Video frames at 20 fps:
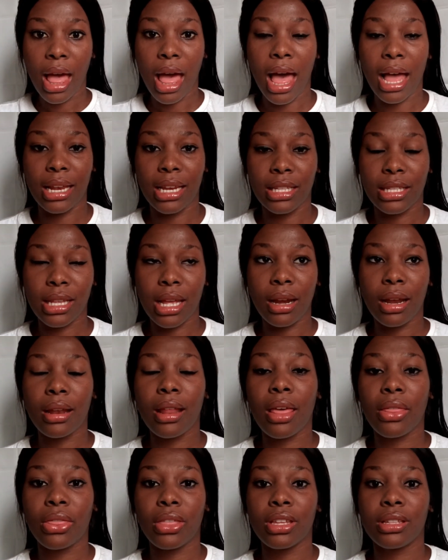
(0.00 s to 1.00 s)
and it's
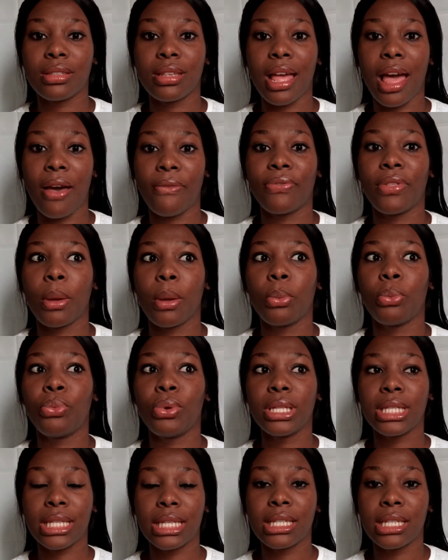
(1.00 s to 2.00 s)
another thing to have them
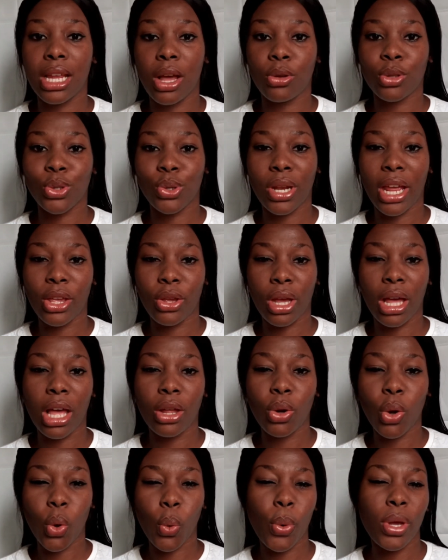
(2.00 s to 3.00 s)
written down so that you can
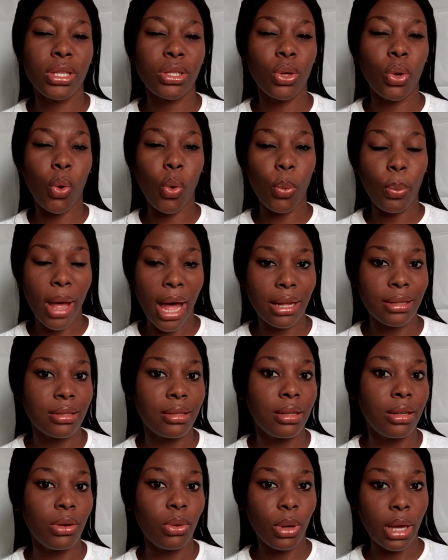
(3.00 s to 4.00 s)
always go back
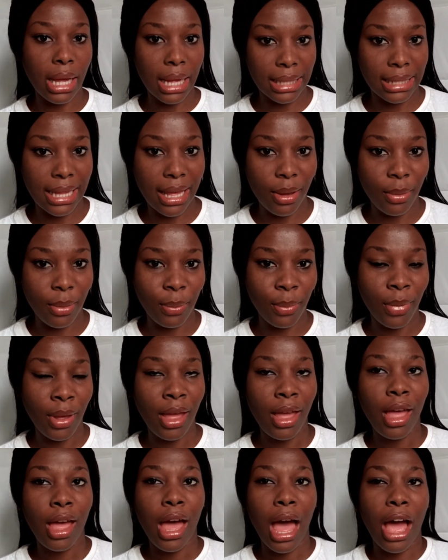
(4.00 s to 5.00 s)
to look at them
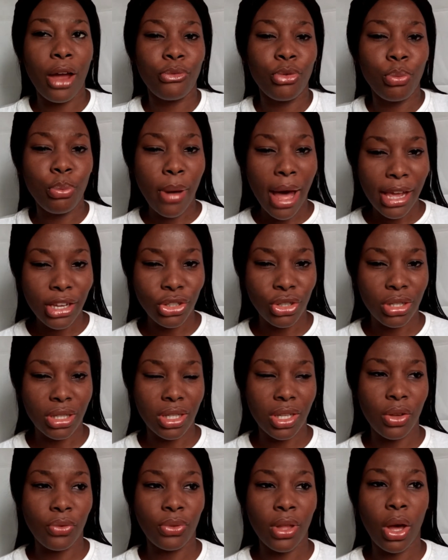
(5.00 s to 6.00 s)
and remind
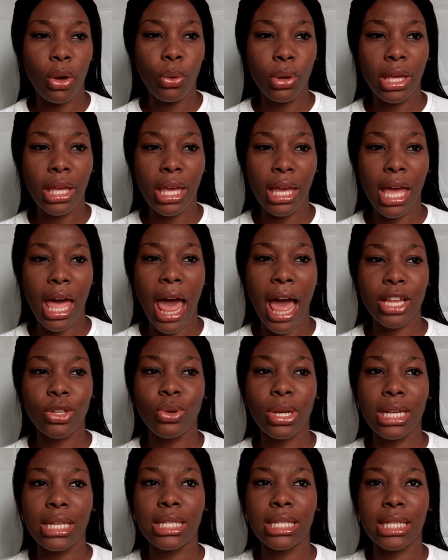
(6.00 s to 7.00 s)
yourself that, okay, I
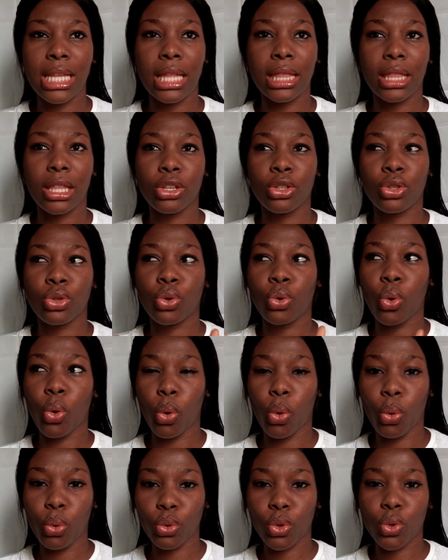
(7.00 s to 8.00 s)
actually set this
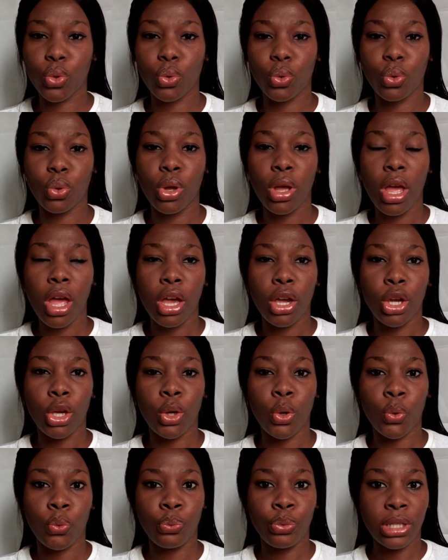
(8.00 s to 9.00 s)
goal to, you
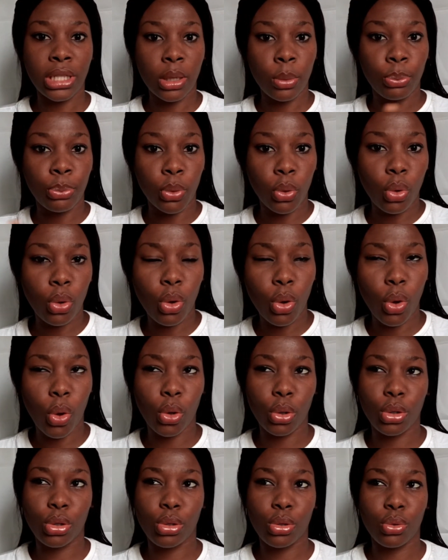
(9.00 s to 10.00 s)
know, read a book
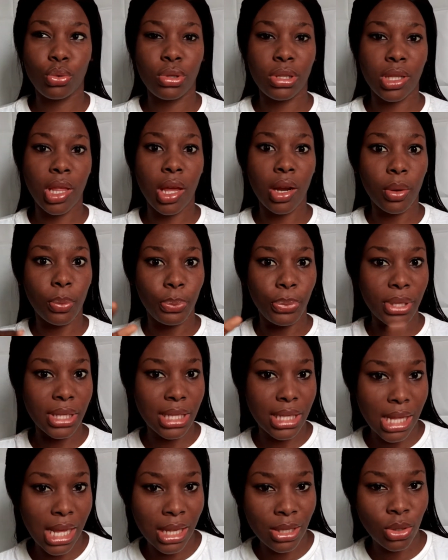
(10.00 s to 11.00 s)
or to start a
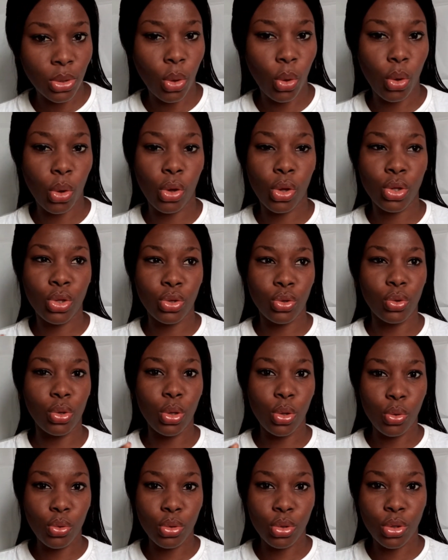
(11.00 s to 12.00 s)
business or to
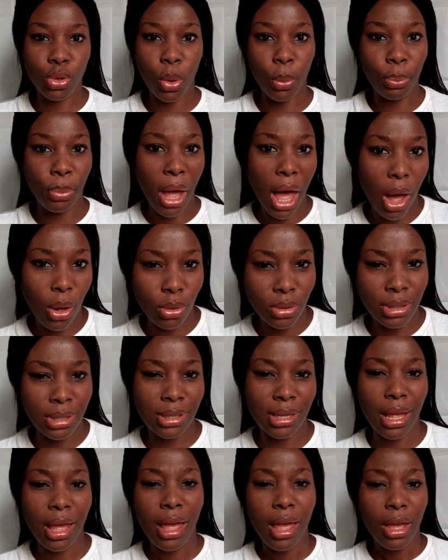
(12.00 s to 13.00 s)
lose some
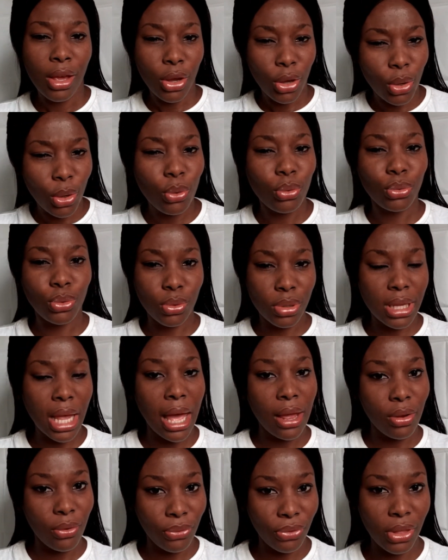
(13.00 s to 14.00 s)
pounds, you know, those
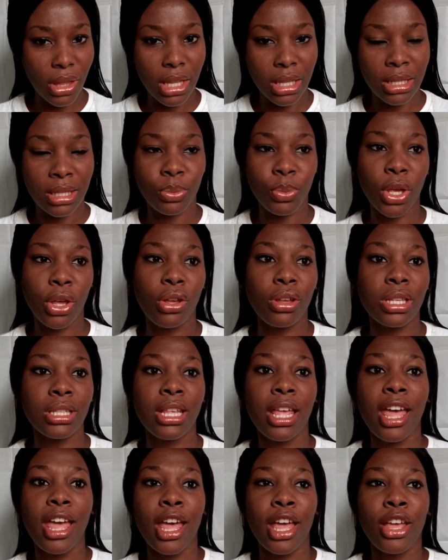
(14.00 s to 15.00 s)
kind of things. Because
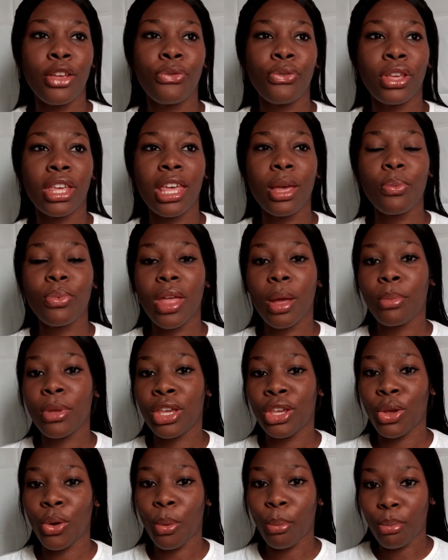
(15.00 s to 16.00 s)
if you keep them
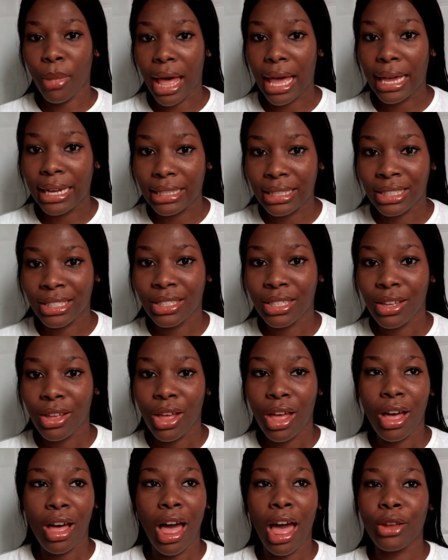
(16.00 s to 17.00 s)
in your mind,
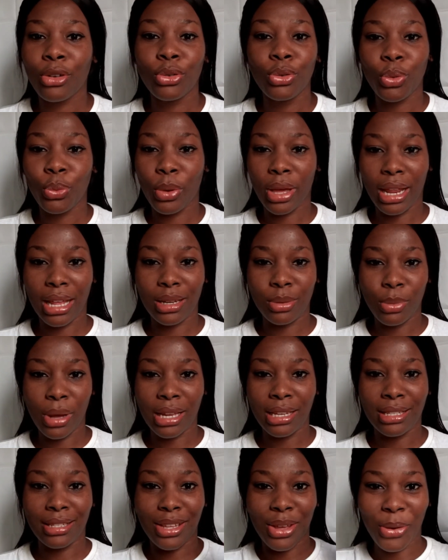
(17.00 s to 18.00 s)
I don't know whether the
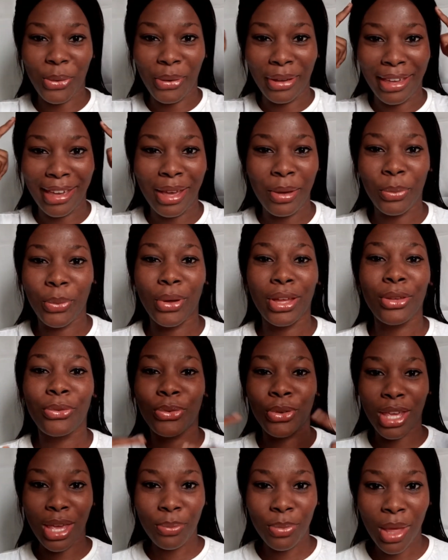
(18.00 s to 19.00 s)
mind is here or here, but if
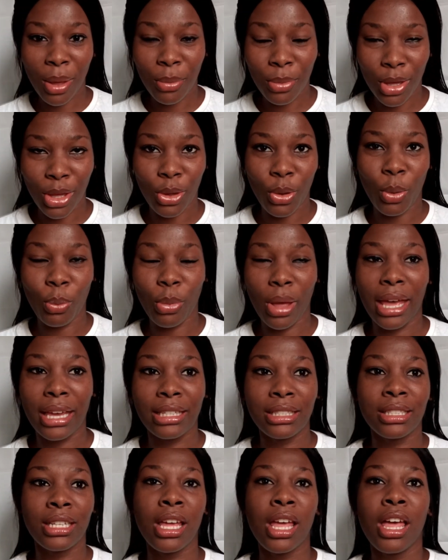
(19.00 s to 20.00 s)
you keep them in your
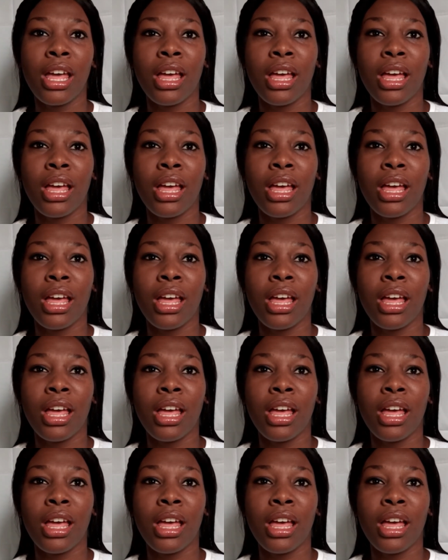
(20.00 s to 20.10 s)
mind,